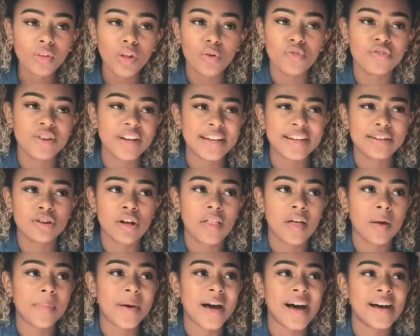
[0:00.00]
Really not
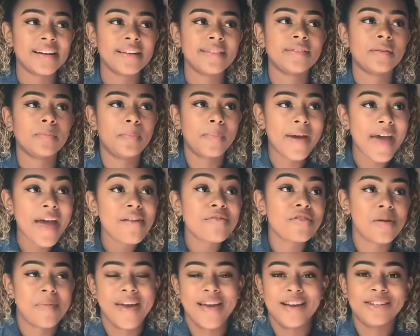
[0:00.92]
that bad. The
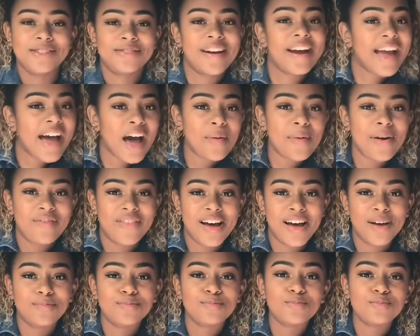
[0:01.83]
barium x-ray,
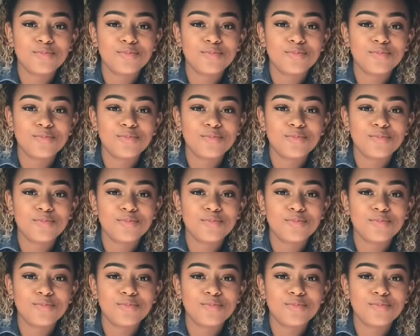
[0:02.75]
however,